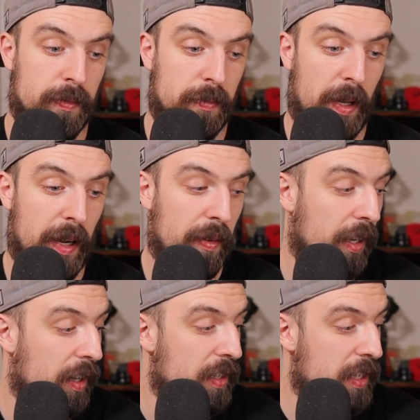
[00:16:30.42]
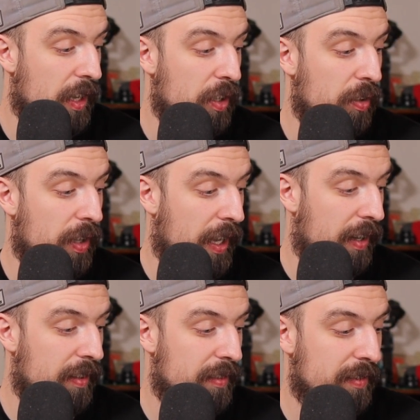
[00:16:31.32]
Now, I'm not going to tell you that
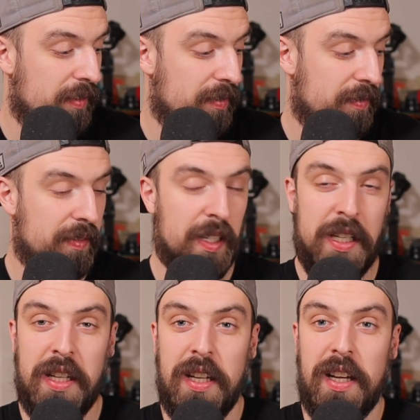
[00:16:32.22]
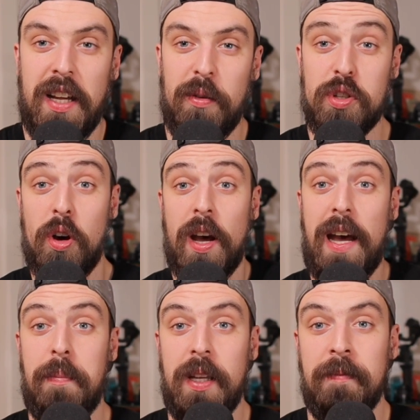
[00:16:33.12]
it was all
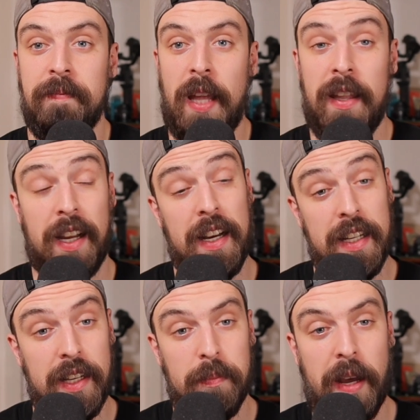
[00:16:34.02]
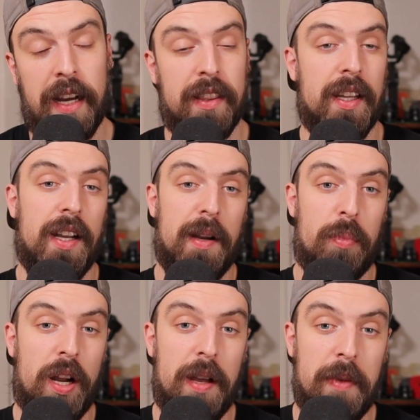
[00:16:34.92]
happy. I think I did back then. I
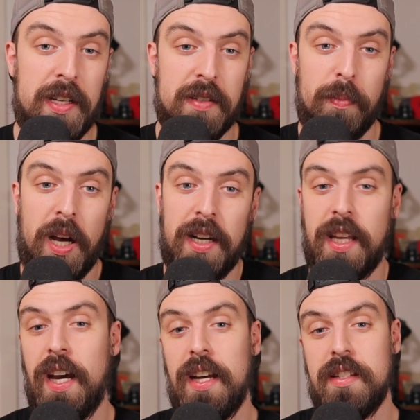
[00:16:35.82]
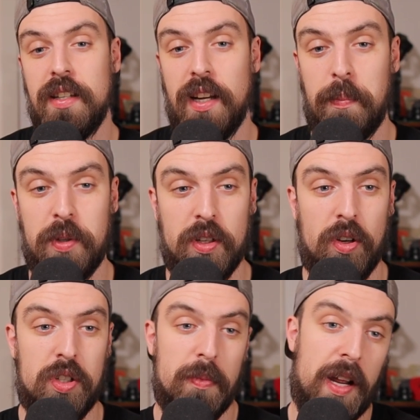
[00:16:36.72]
probably made some podcasts and
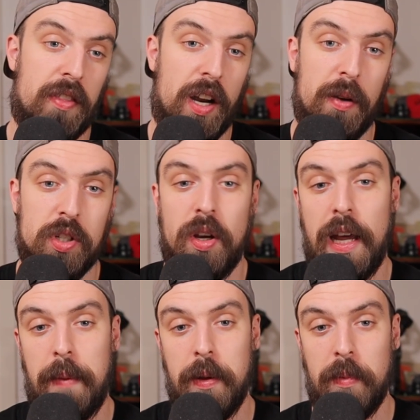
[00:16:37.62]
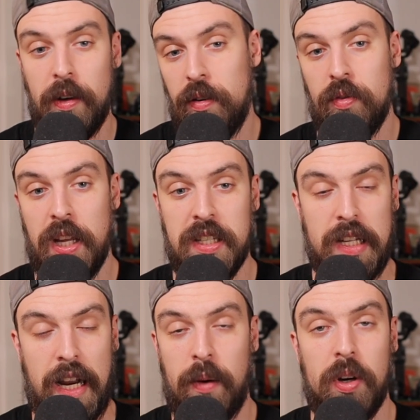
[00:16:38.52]
episodes. You might have thought I was all happy, but
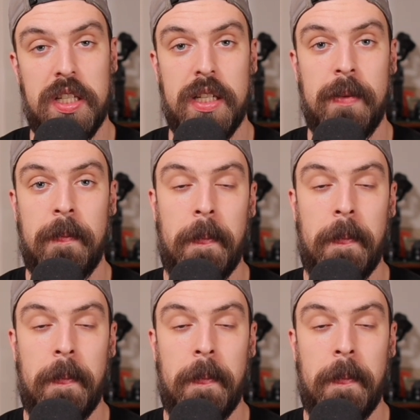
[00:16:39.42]
inside I wasn't.